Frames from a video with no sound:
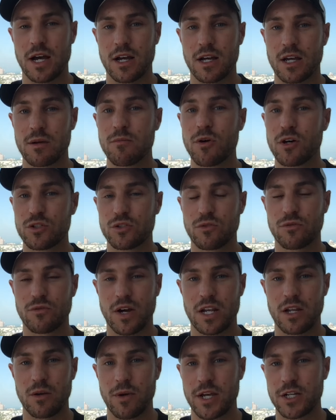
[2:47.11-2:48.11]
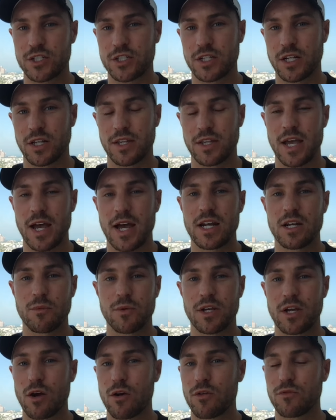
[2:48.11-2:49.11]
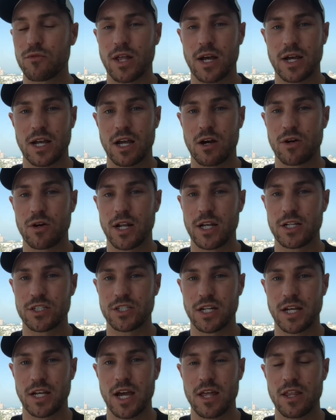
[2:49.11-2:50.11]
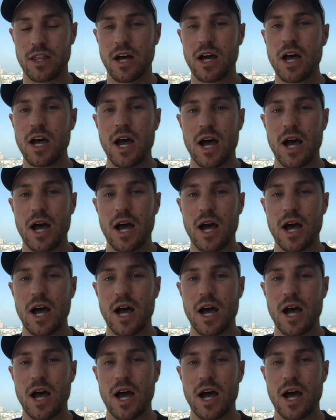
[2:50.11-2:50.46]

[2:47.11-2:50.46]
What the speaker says: commercial valuation at the end and we go through that calculation together,